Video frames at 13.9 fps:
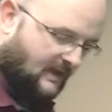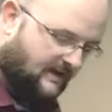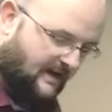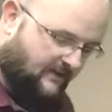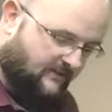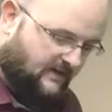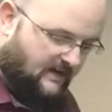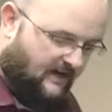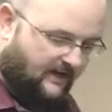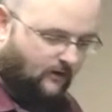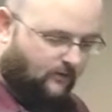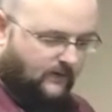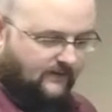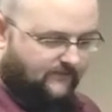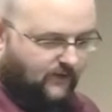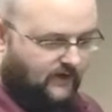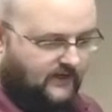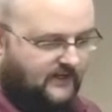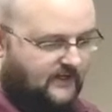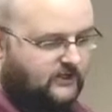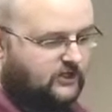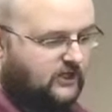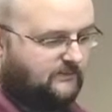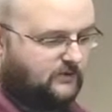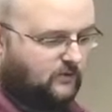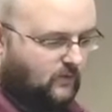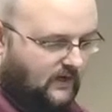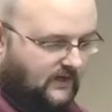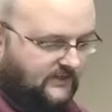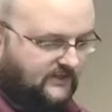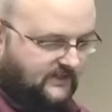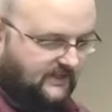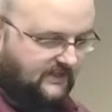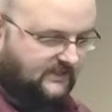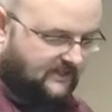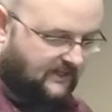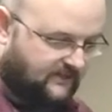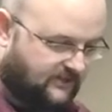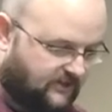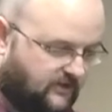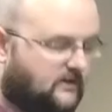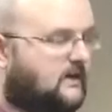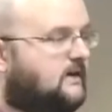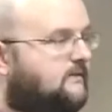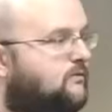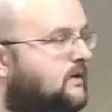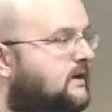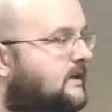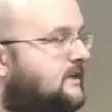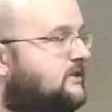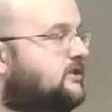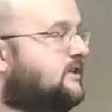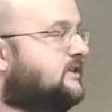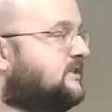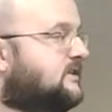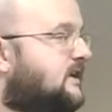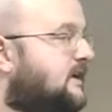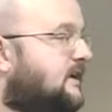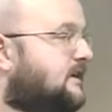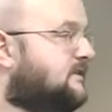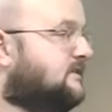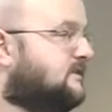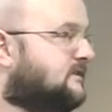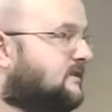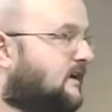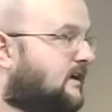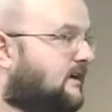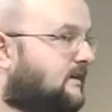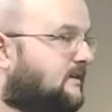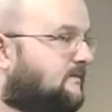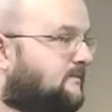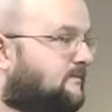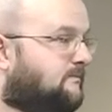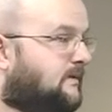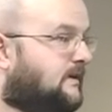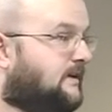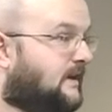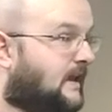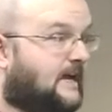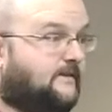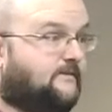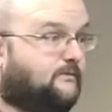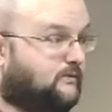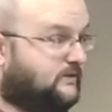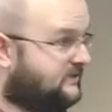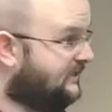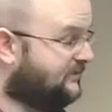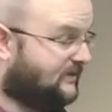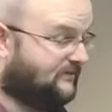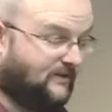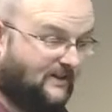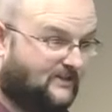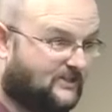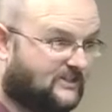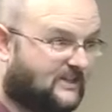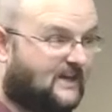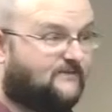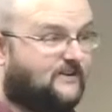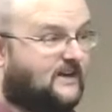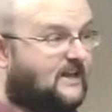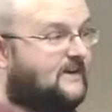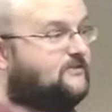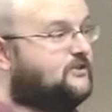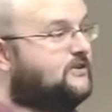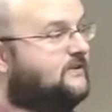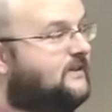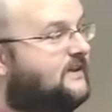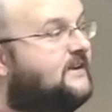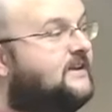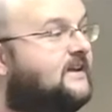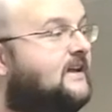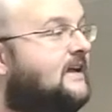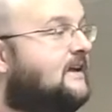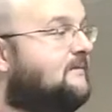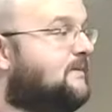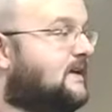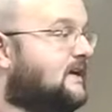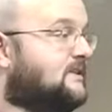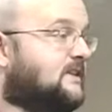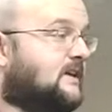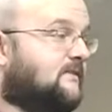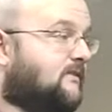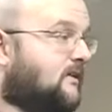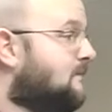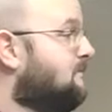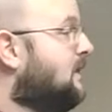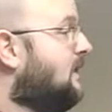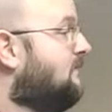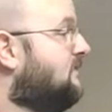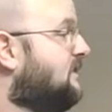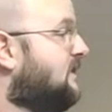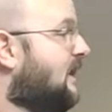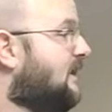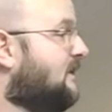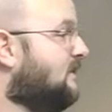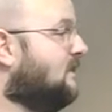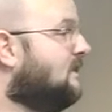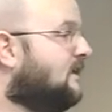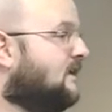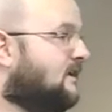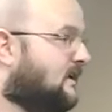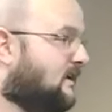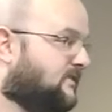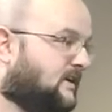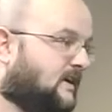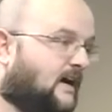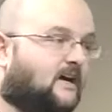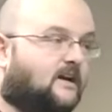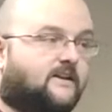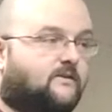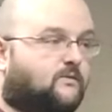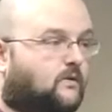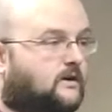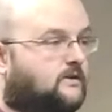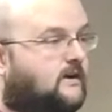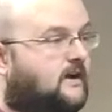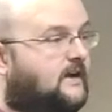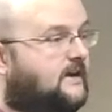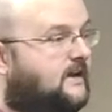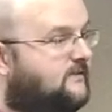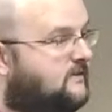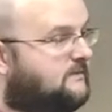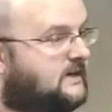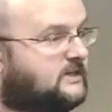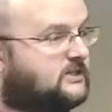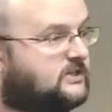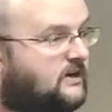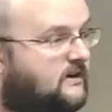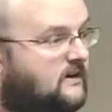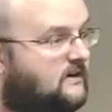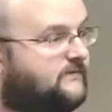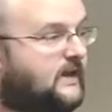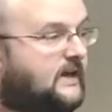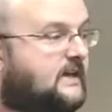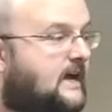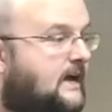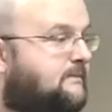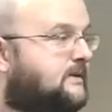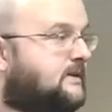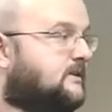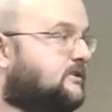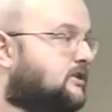Now the Nile River in Egypt was the center of religious and life, center of religious life and life generally. Because they farmed off of the Nile, if the Nile didn't work right, everybody starved, like happened in